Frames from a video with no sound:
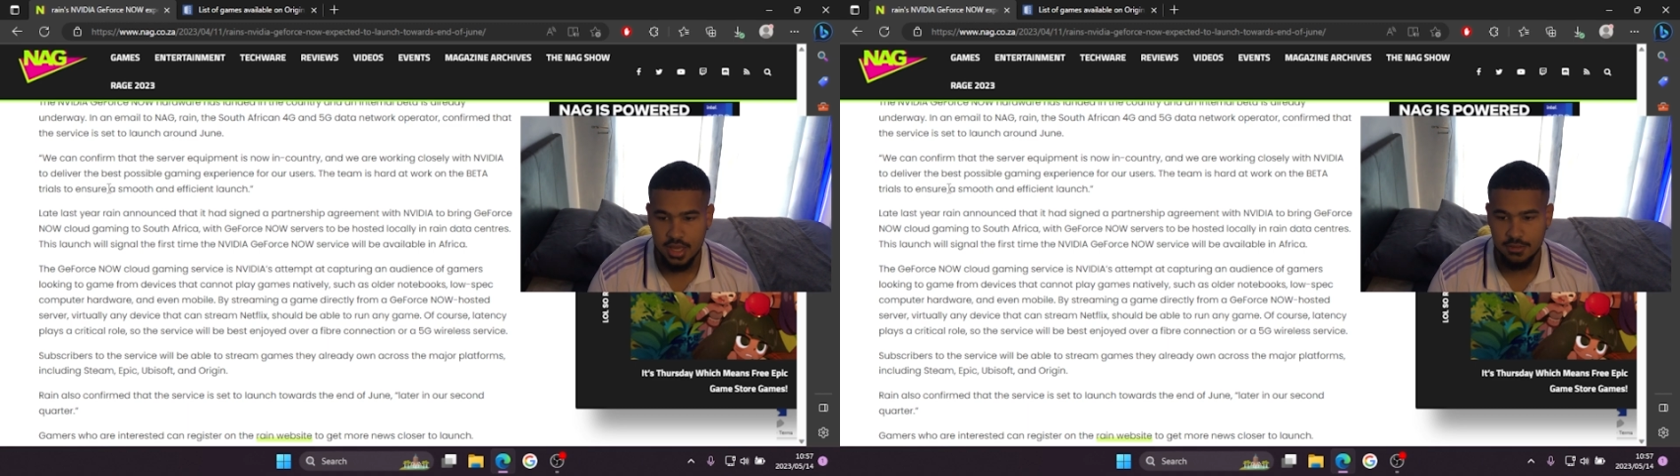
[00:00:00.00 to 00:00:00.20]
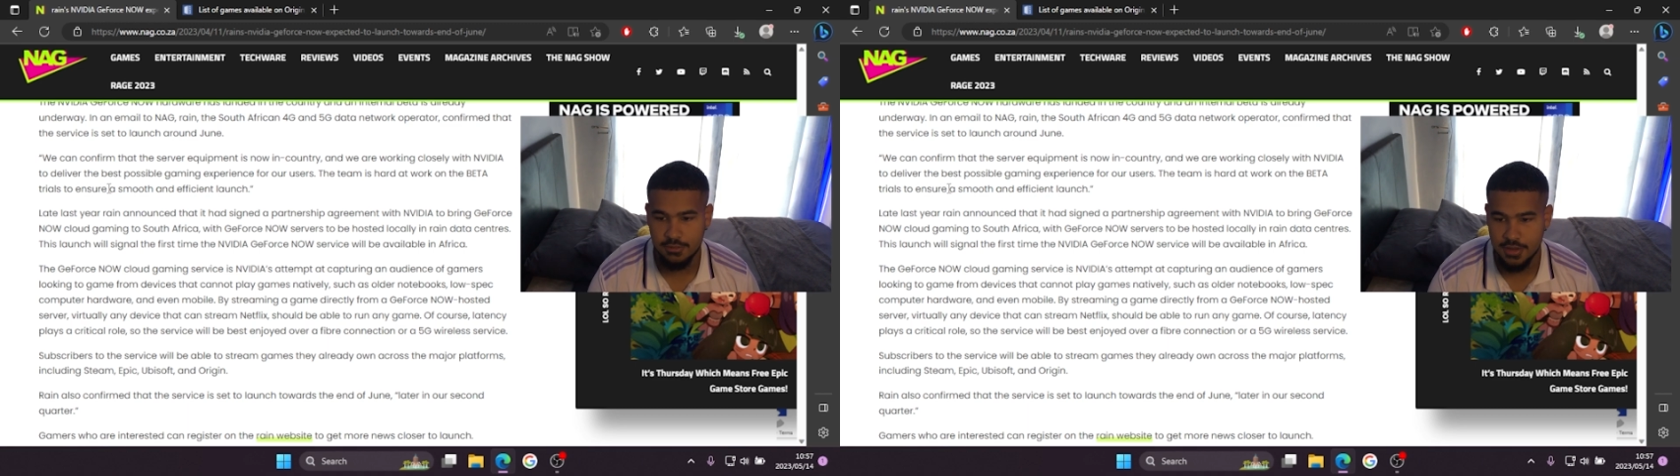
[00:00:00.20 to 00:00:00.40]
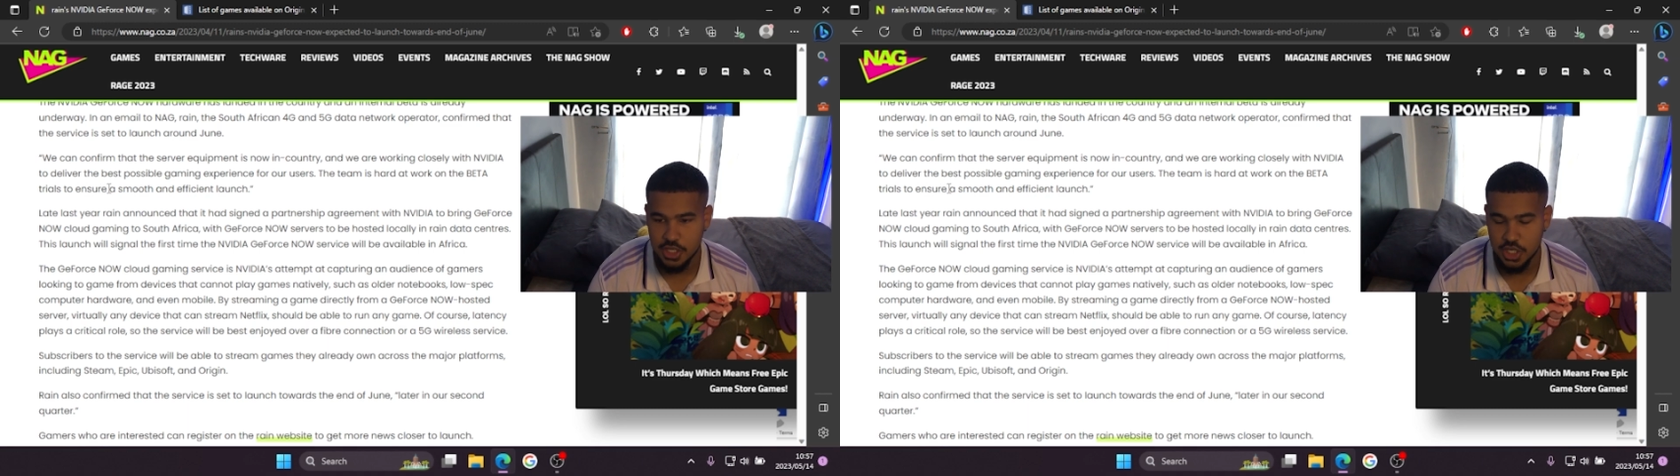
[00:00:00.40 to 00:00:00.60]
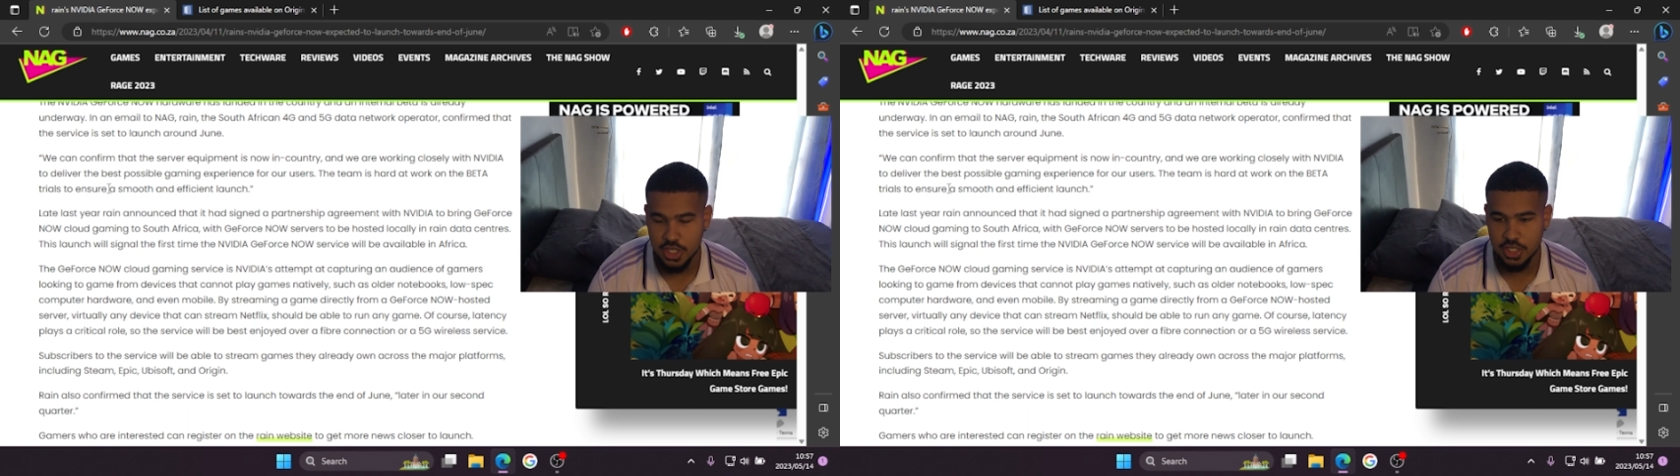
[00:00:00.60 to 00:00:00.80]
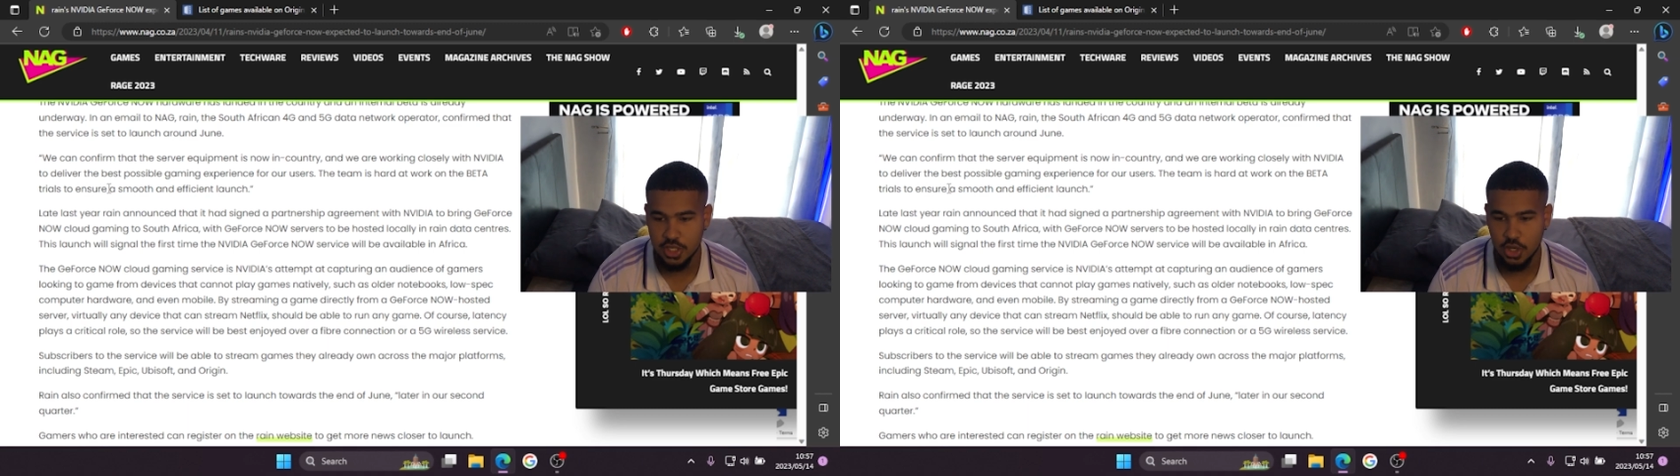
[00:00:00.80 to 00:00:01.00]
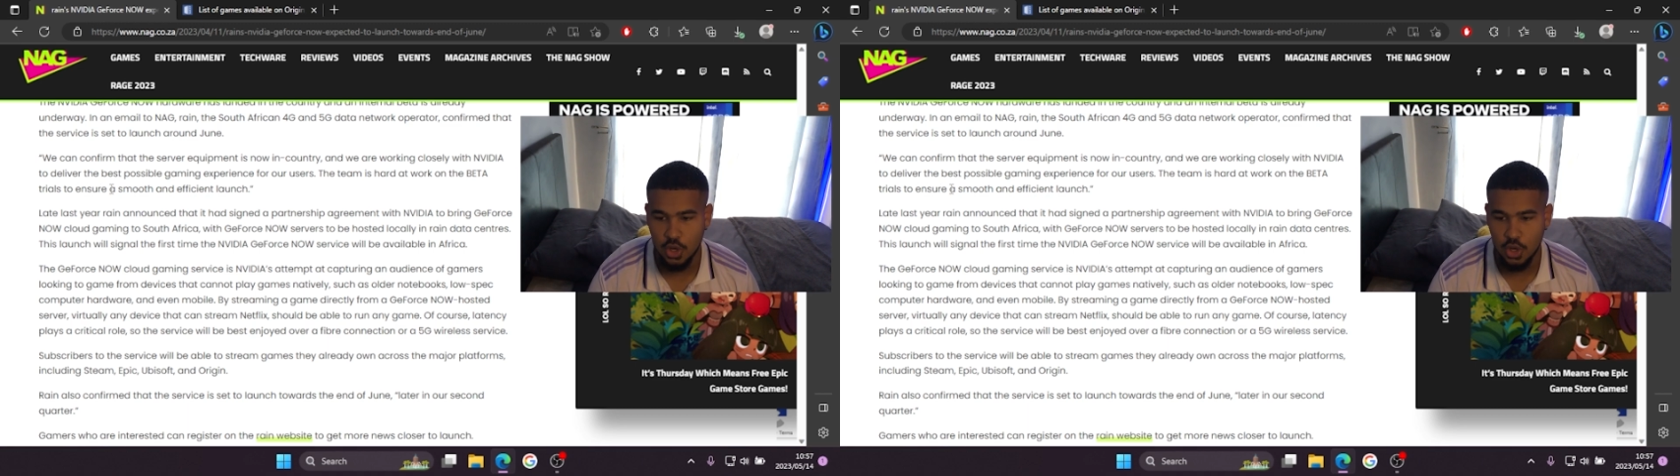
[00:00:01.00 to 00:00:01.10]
efficient